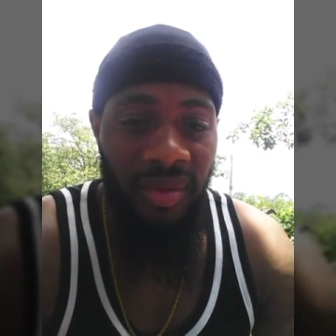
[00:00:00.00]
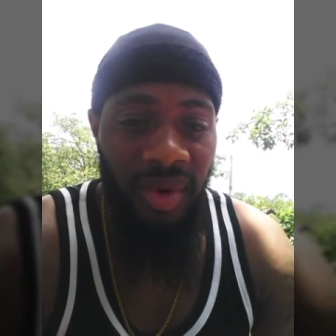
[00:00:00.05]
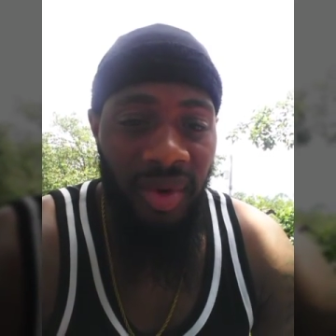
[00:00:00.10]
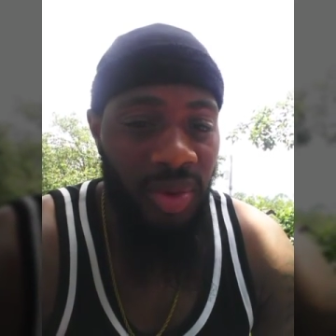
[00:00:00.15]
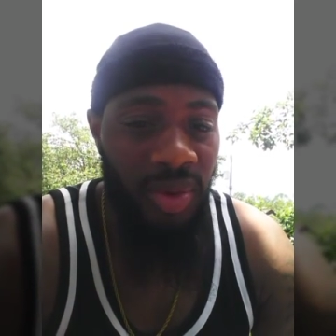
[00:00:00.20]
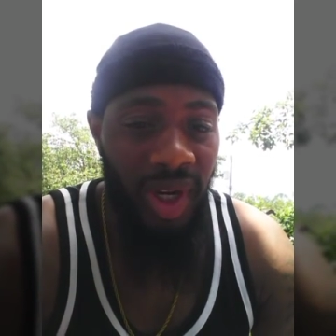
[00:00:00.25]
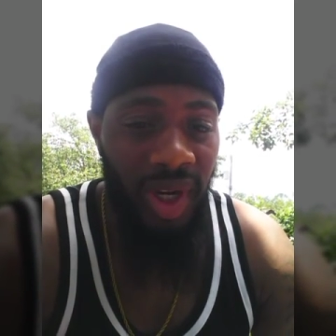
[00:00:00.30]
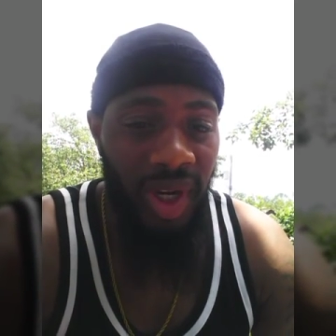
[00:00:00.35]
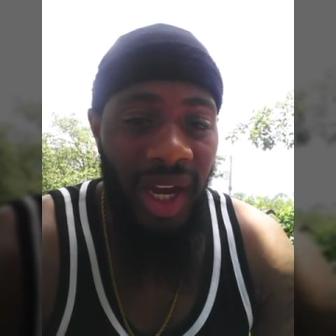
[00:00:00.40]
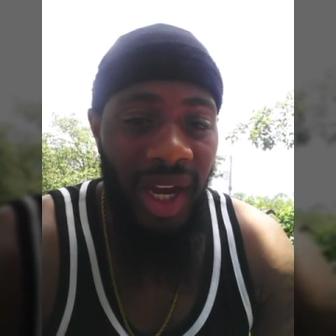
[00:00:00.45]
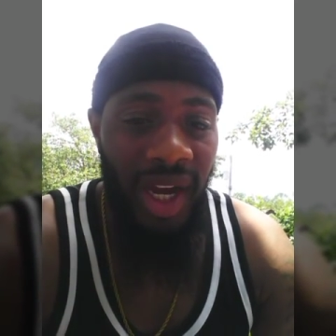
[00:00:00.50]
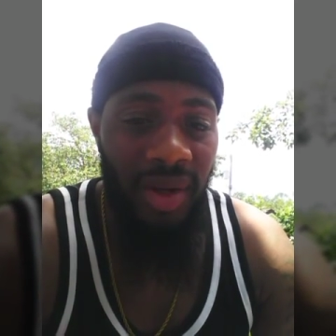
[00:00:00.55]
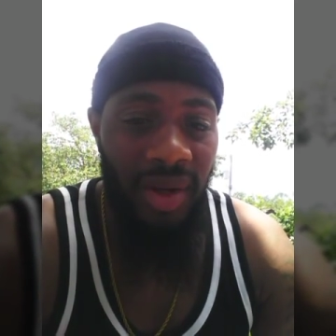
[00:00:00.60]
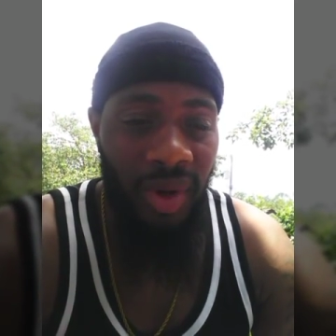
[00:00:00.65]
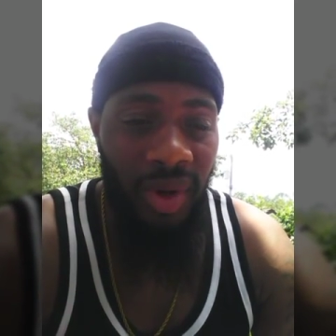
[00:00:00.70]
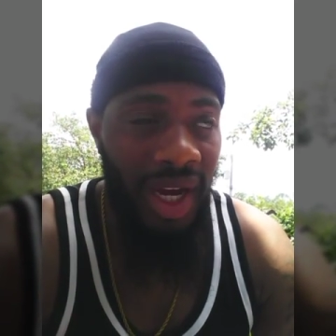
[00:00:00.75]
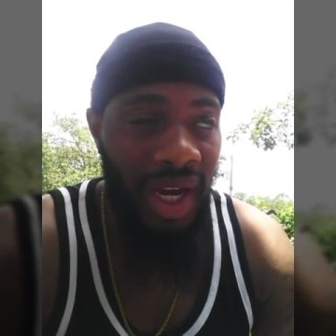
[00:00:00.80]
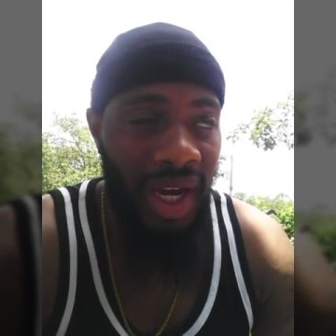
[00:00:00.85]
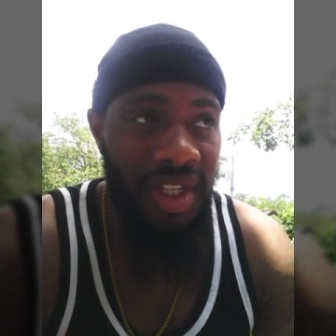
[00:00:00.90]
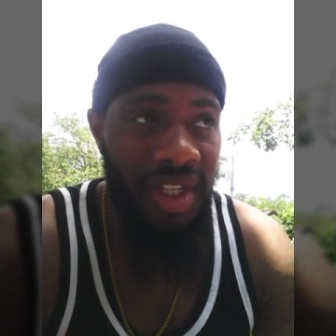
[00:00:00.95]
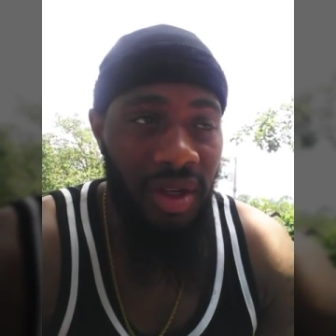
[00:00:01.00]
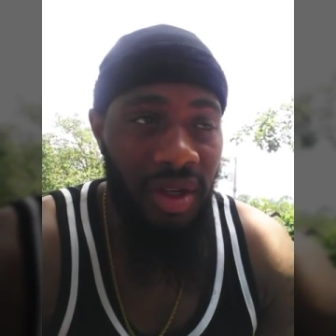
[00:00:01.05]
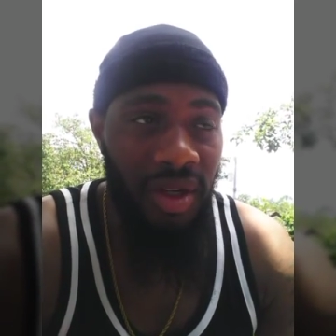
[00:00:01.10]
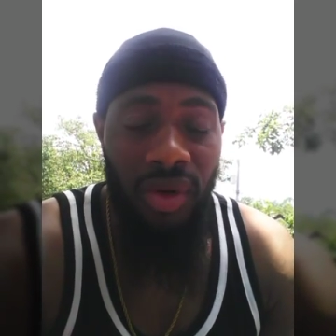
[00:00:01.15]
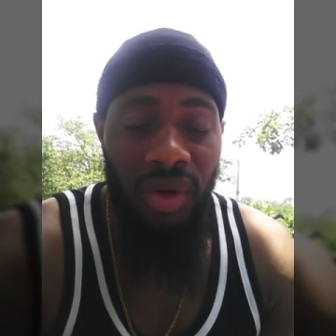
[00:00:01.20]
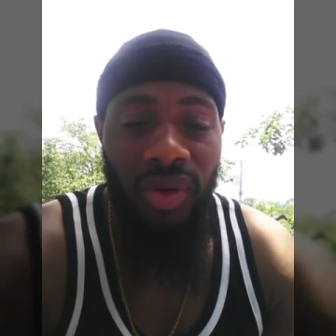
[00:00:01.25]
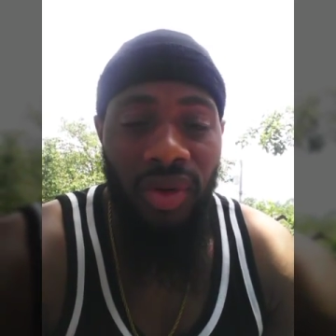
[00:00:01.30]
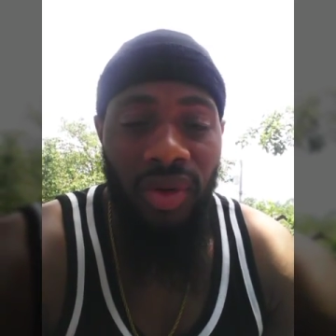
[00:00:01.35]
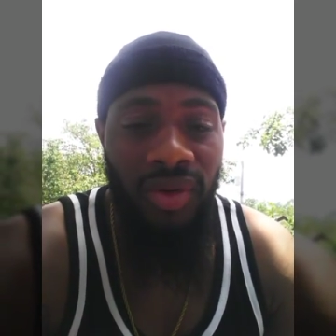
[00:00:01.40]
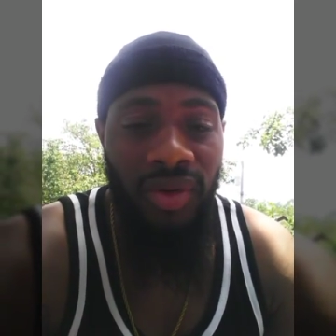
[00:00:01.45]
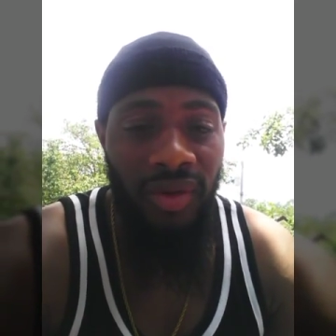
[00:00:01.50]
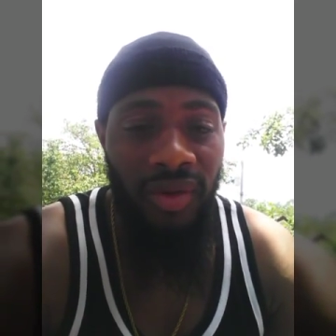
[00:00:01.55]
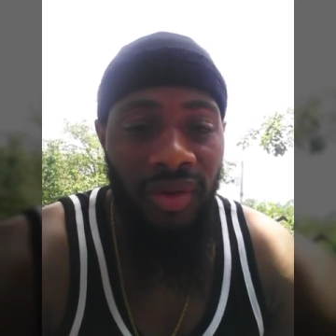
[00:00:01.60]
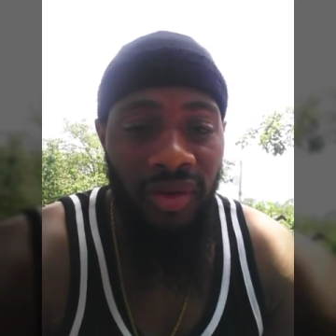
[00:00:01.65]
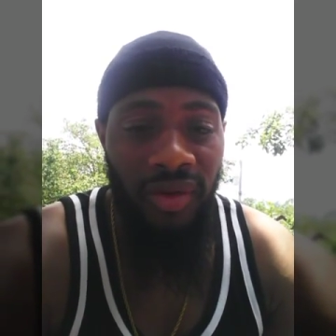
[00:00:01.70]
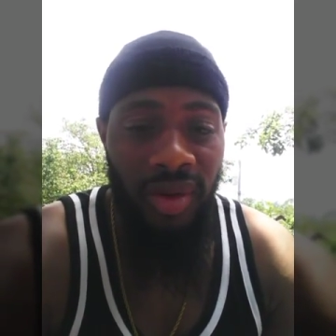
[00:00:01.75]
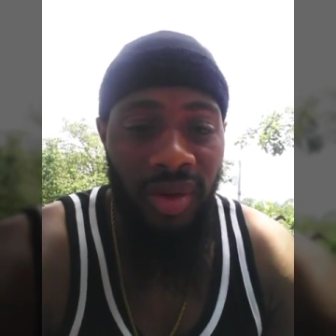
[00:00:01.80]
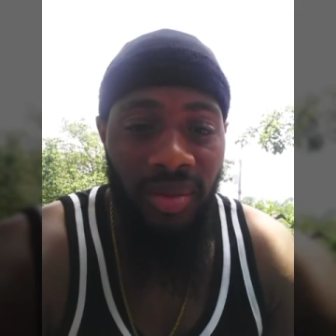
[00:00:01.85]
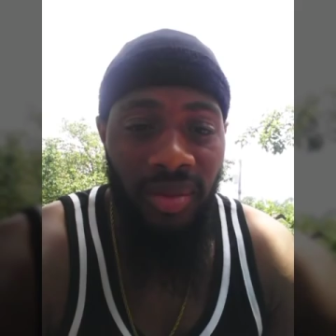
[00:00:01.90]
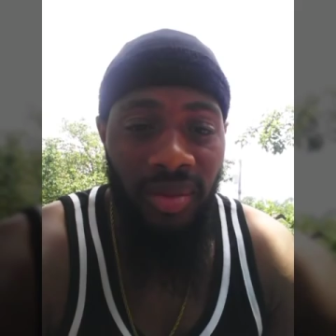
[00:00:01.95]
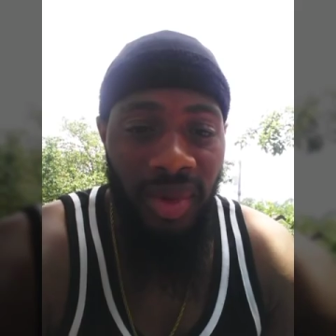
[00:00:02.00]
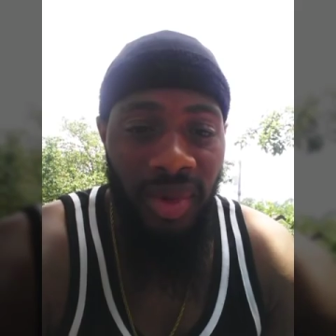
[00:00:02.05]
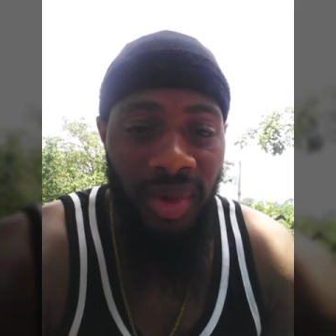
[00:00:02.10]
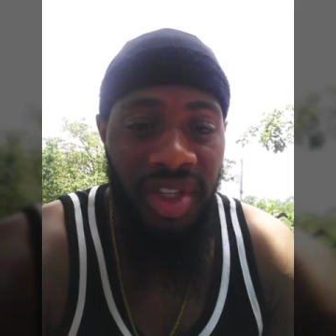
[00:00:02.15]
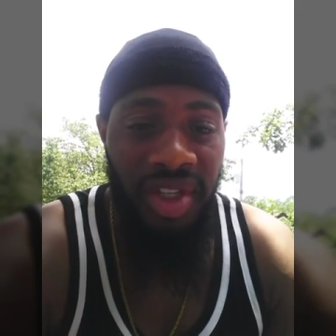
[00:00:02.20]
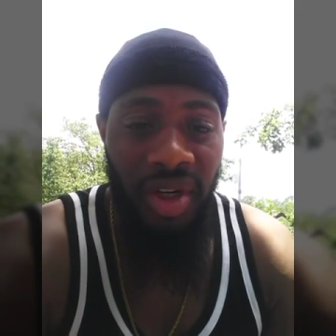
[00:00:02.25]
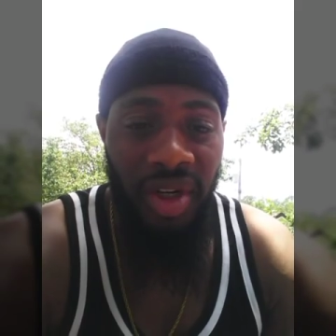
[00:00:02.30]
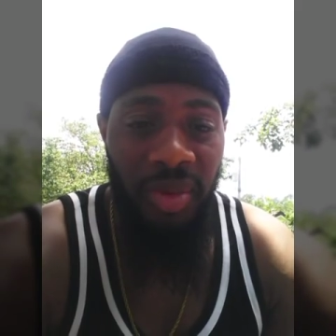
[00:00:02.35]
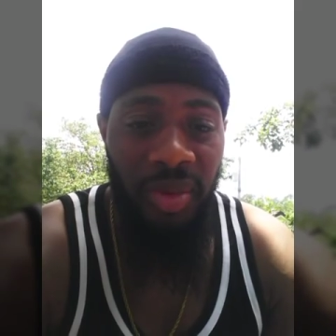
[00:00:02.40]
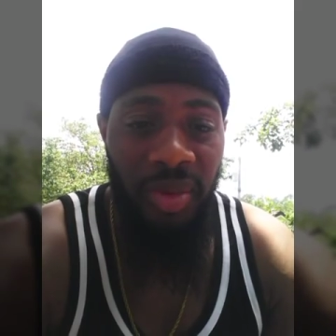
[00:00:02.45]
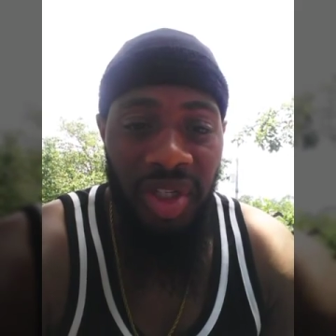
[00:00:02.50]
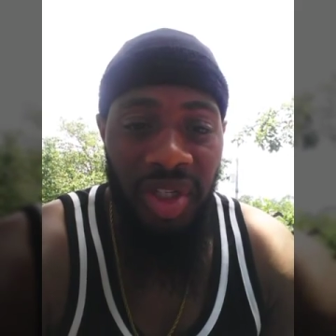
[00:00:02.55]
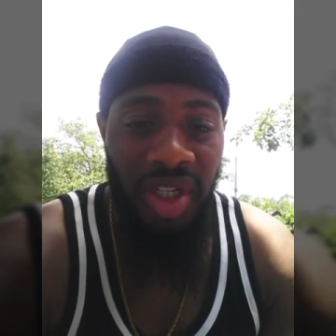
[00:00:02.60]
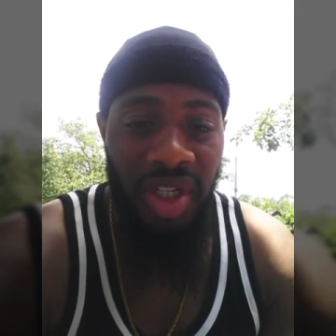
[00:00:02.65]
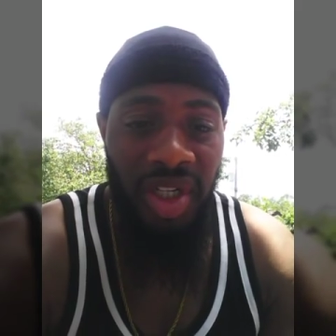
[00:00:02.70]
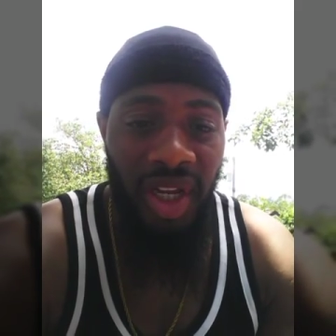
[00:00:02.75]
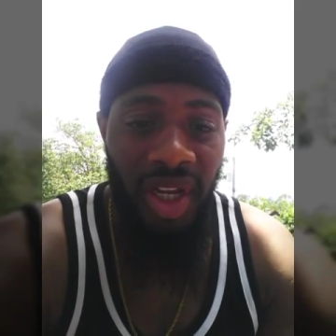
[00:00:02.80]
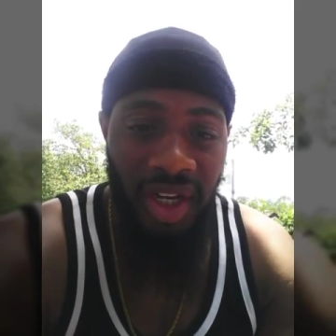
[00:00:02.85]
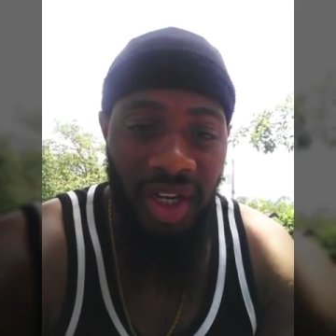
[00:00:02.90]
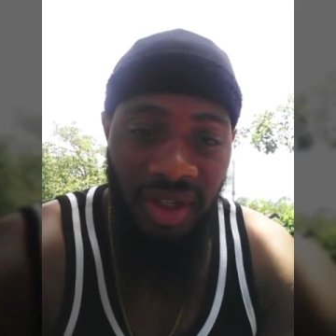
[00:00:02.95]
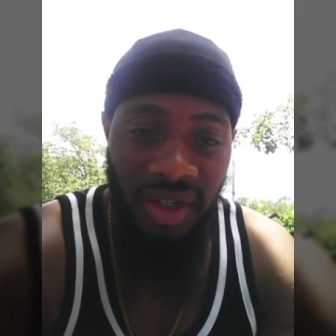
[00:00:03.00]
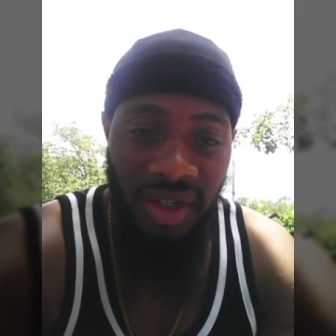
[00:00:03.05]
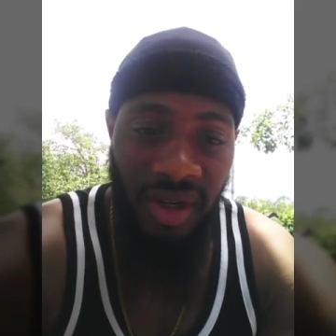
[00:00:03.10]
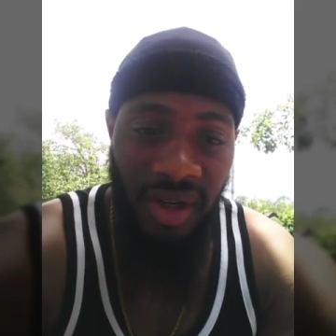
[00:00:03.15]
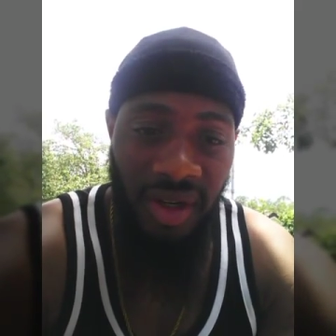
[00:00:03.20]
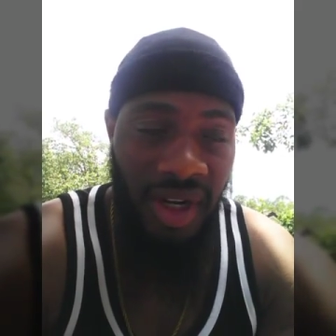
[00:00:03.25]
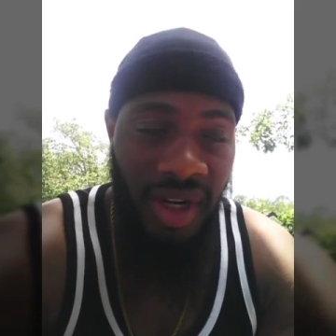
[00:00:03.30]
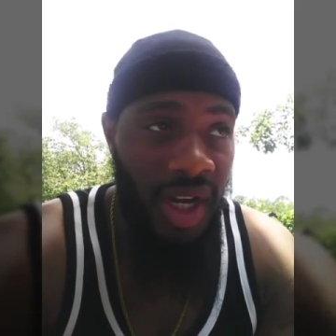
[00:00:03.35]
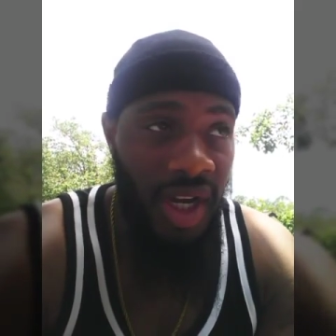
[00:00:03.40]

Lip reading: because we got zero from the center position last year.